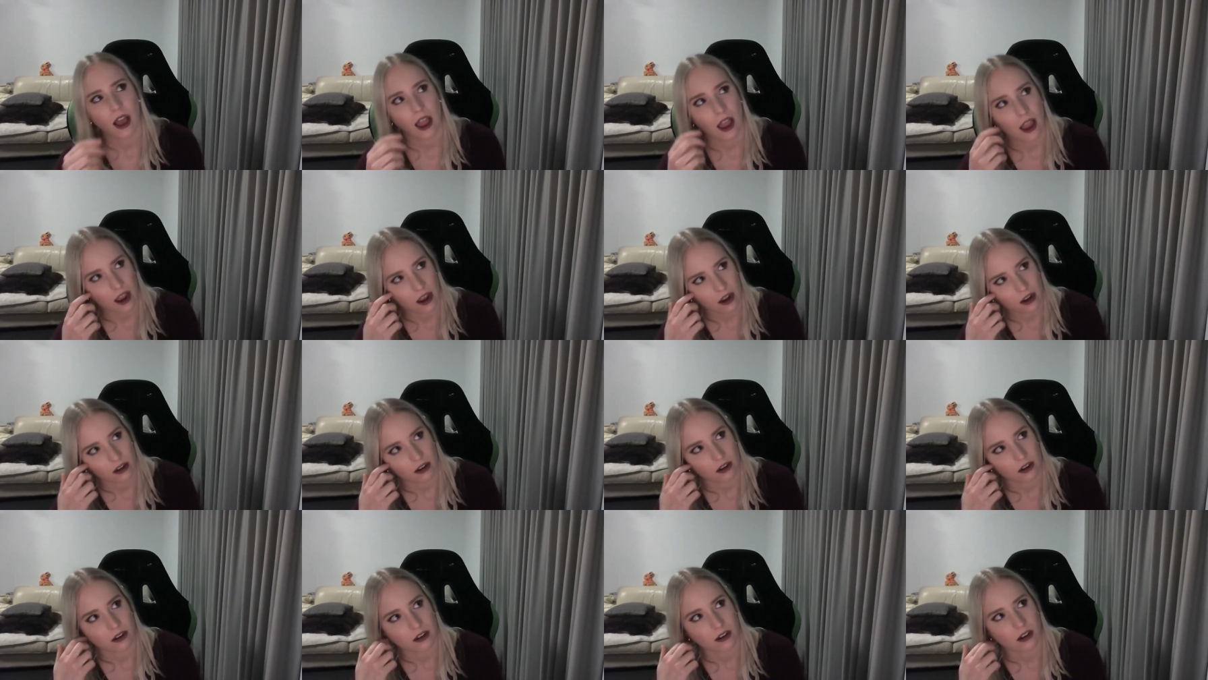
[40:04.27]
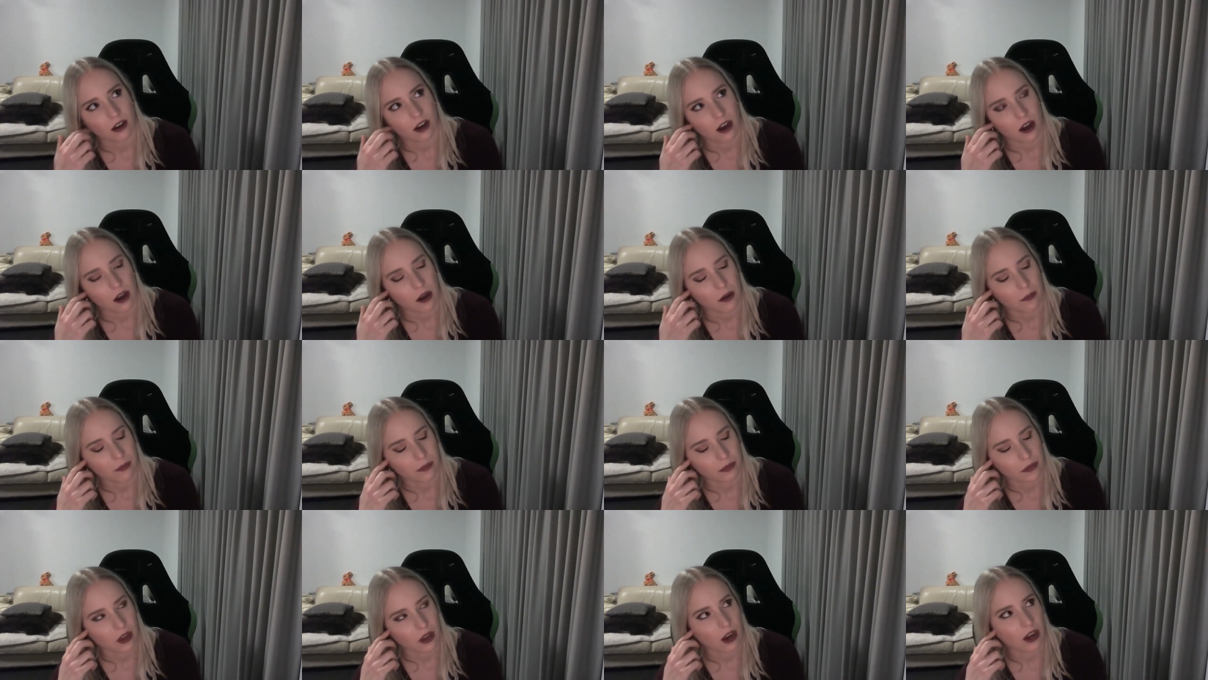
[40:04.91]
And
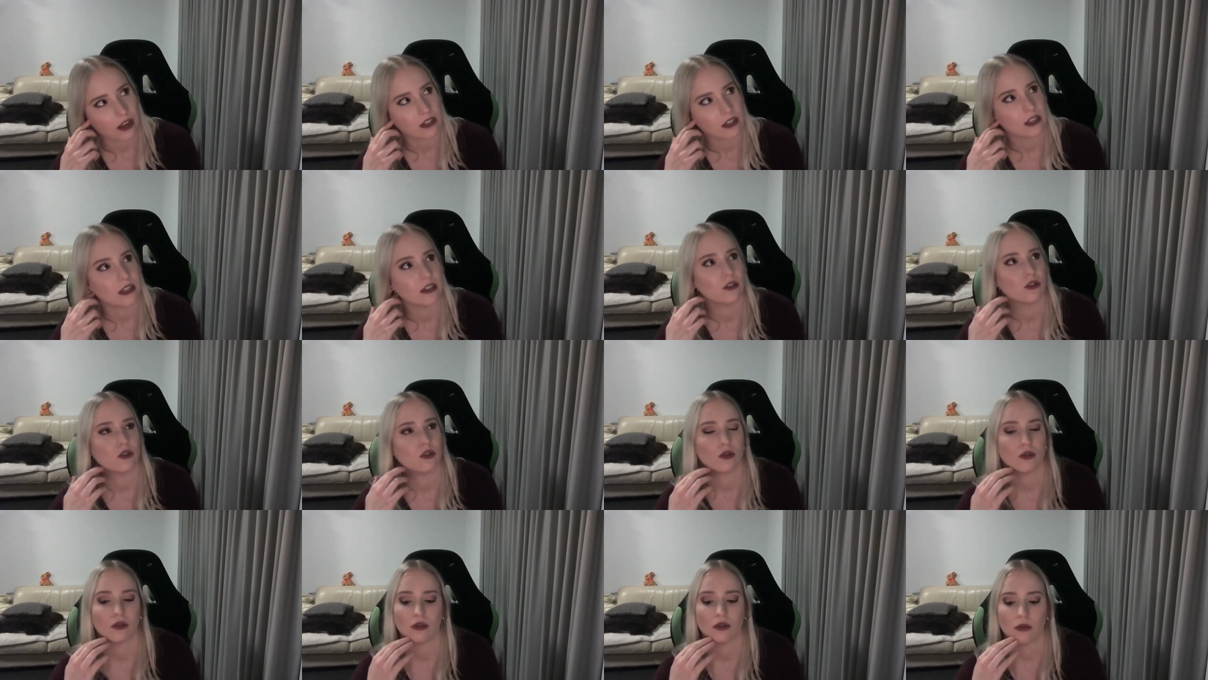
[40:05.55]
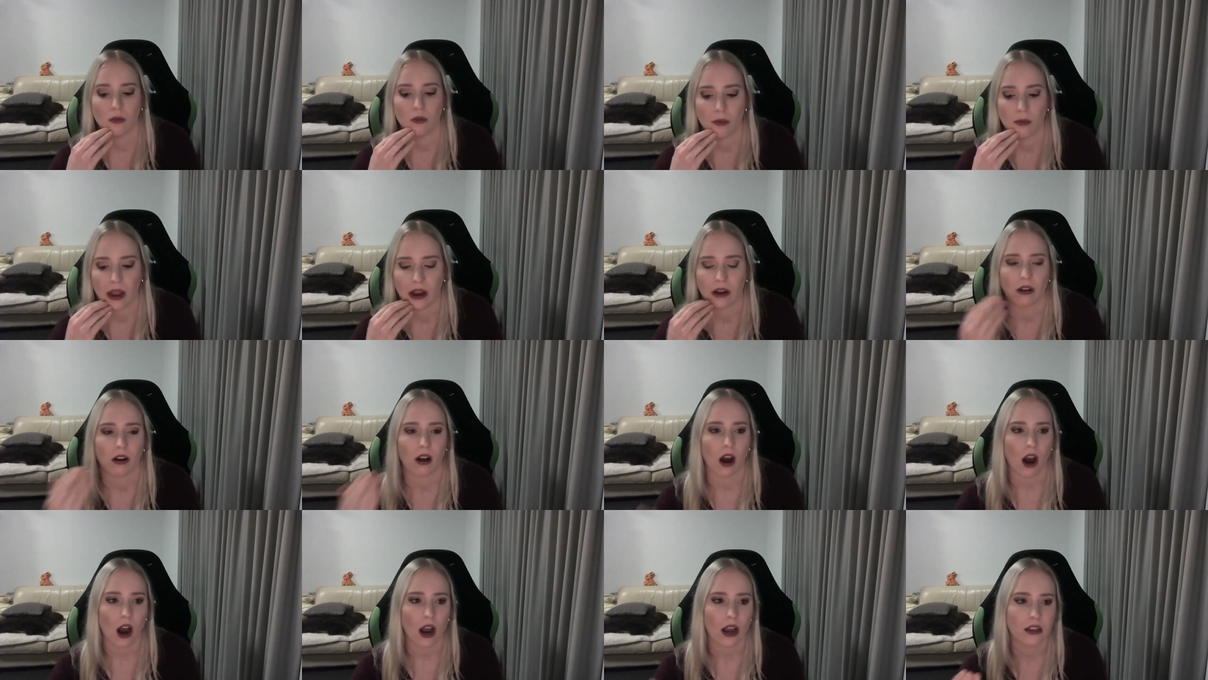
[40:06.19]
um, I did do Mount
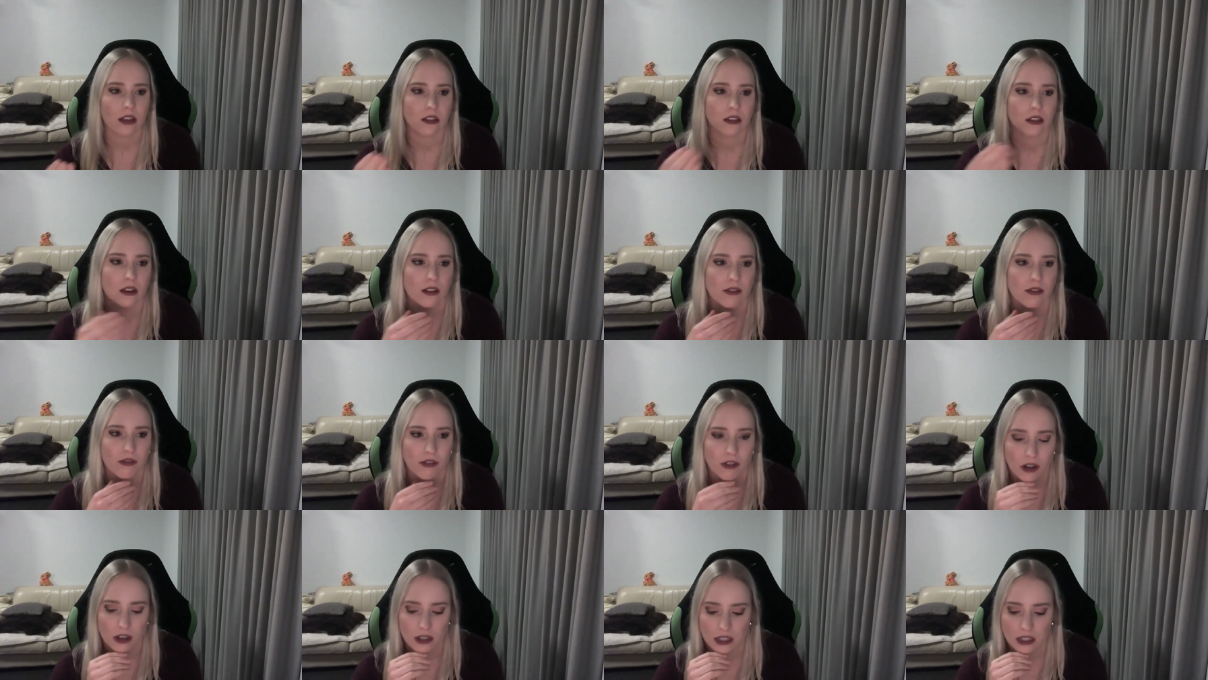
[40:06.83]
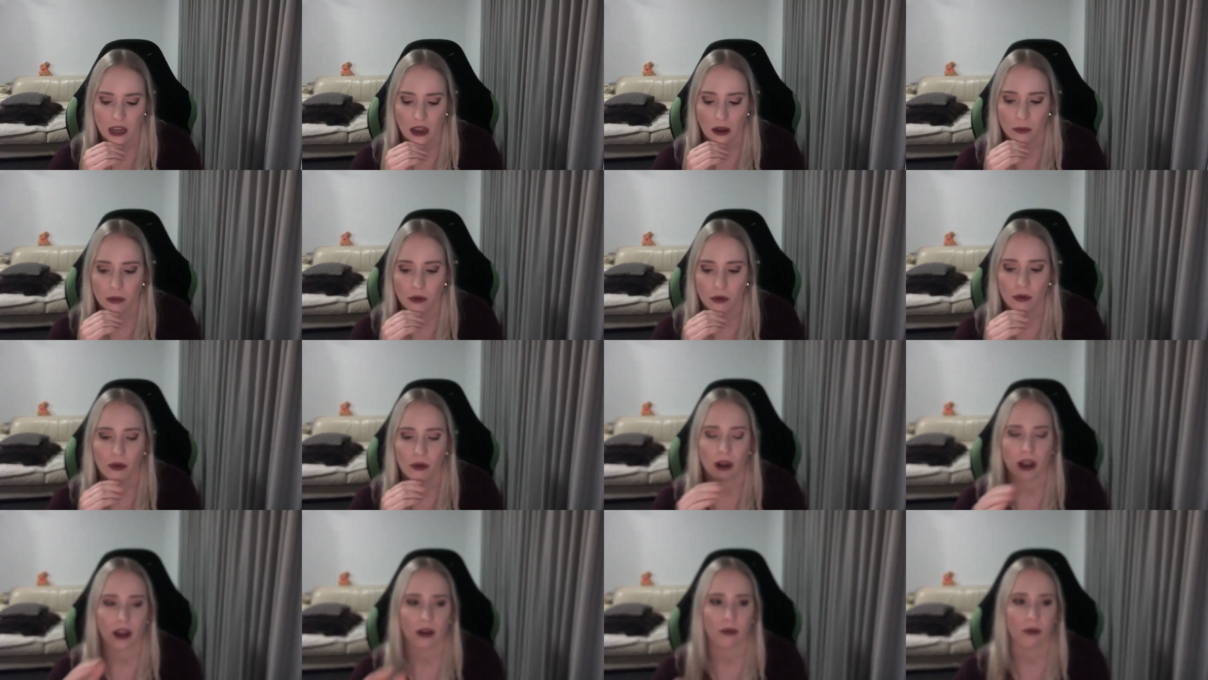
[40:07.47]
Isa, for
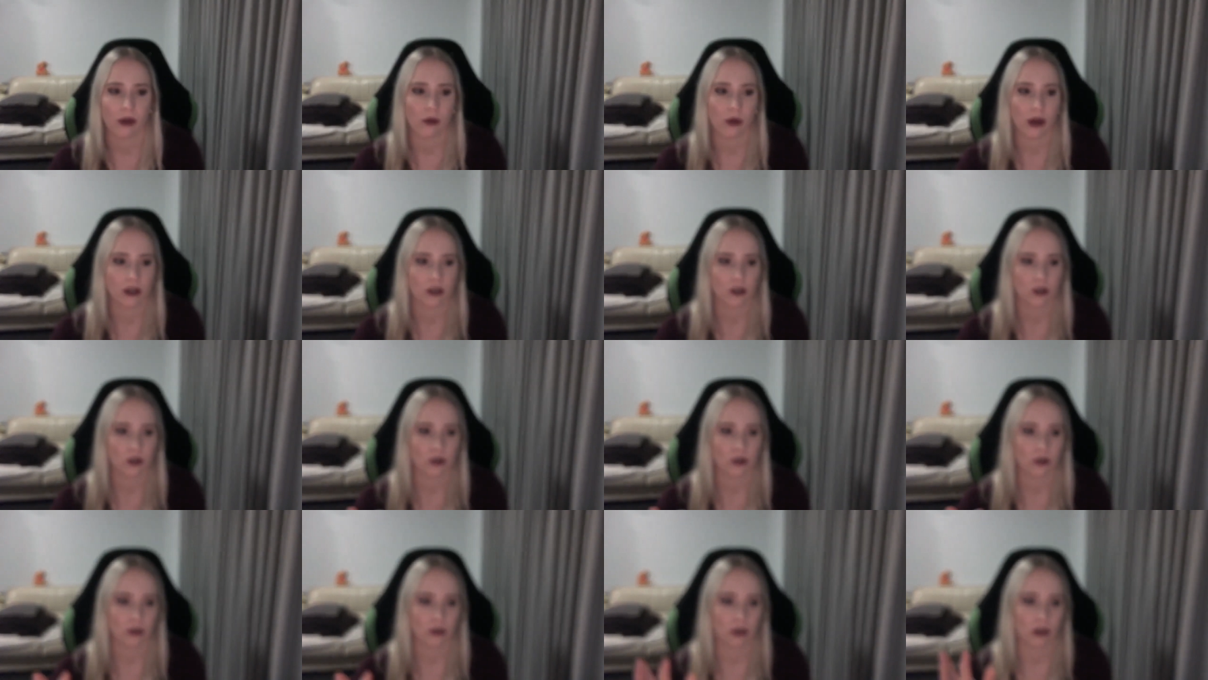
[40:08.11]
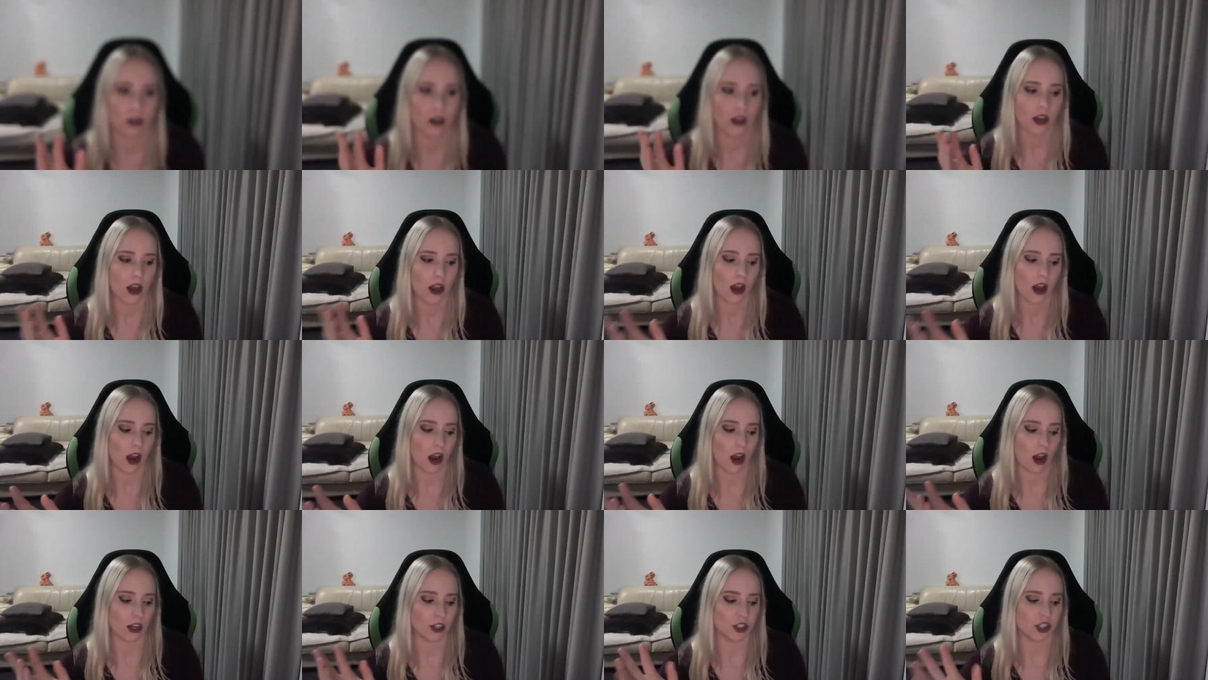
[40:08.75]
example, and we went to
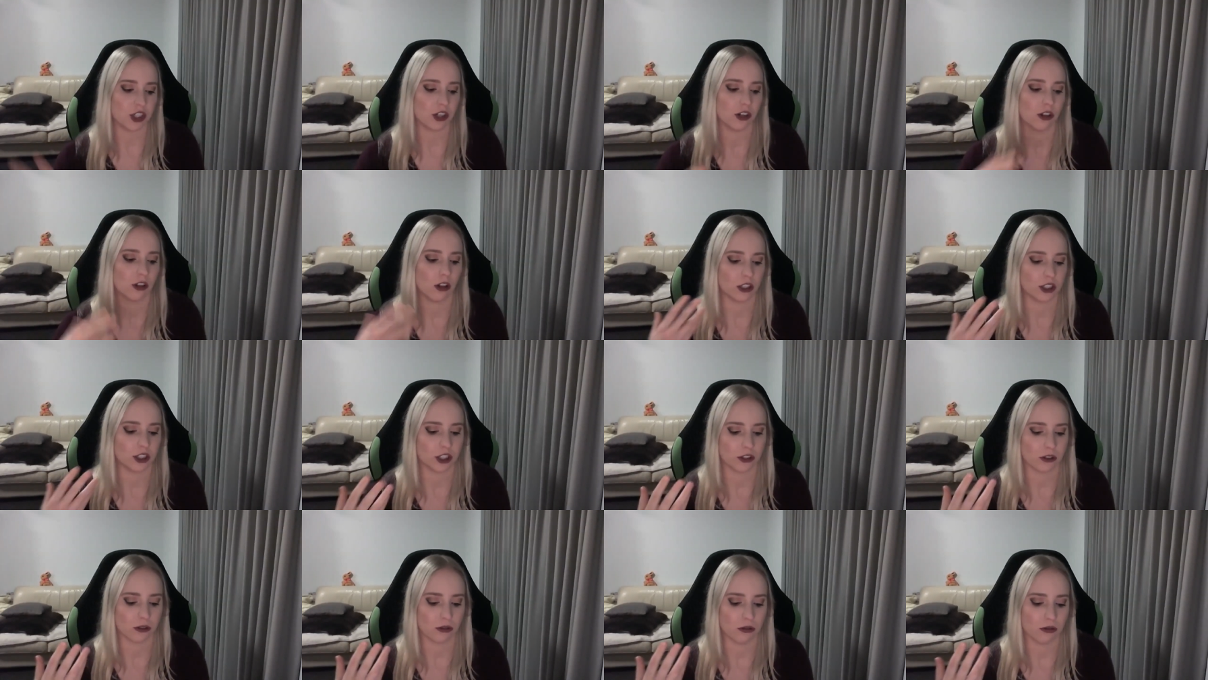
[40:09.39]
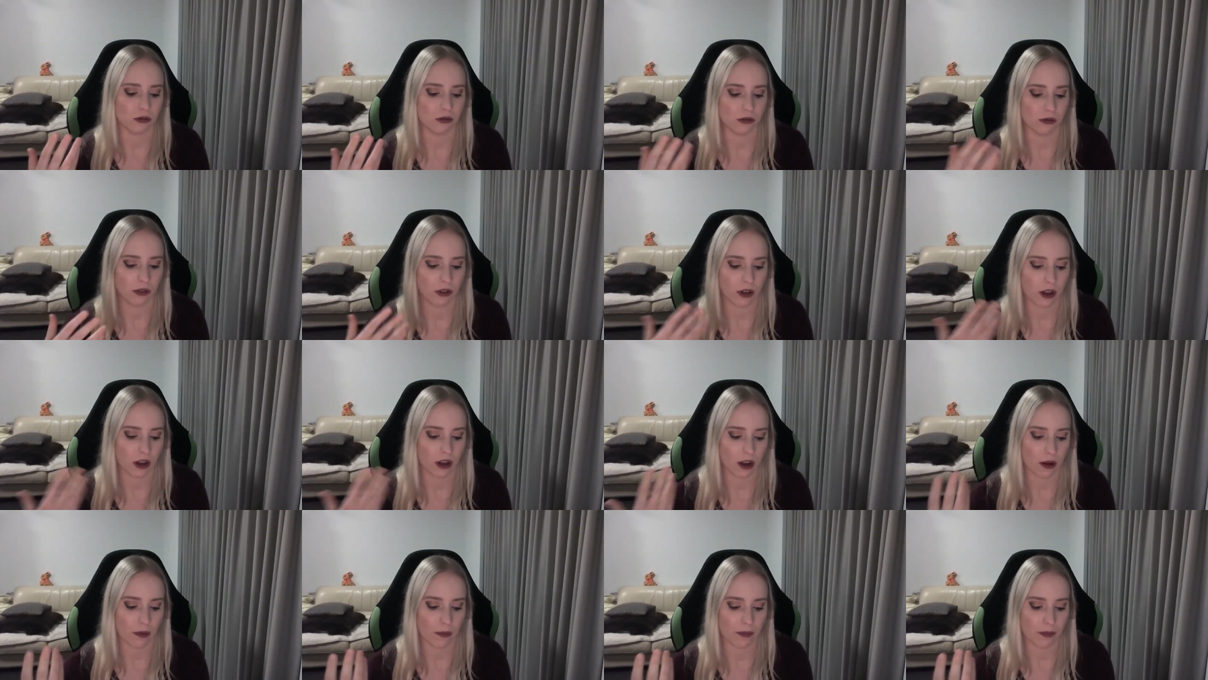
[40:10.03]
our uh, geological,
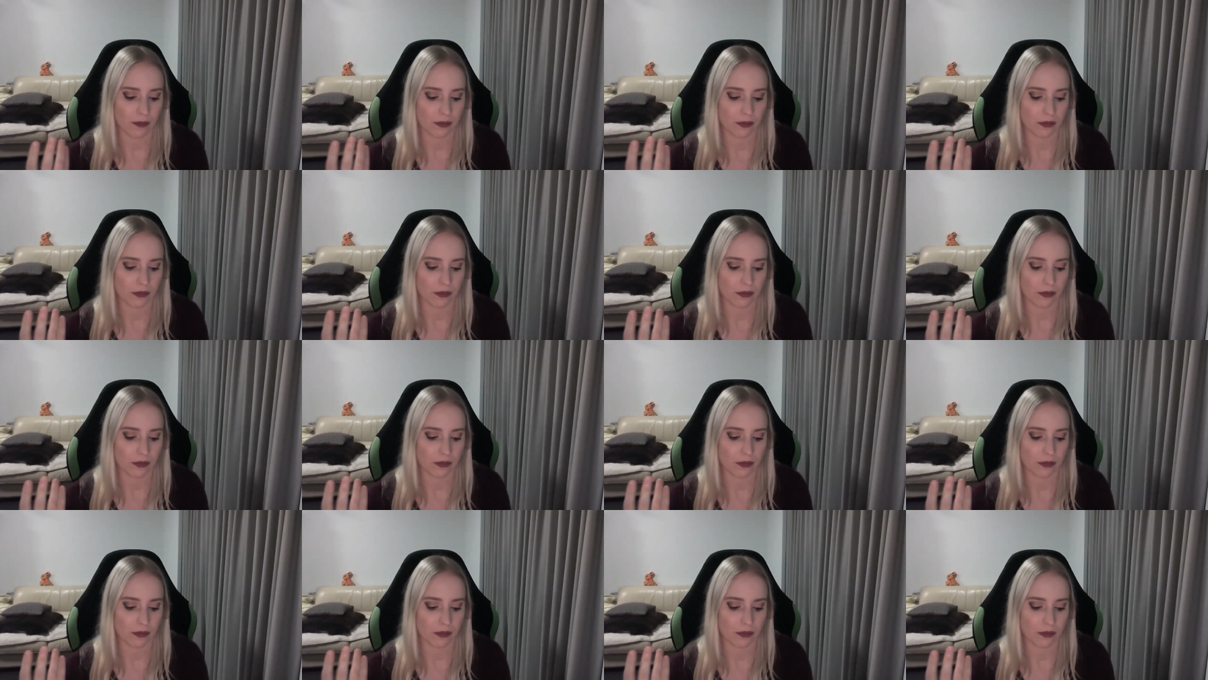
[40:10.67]
um,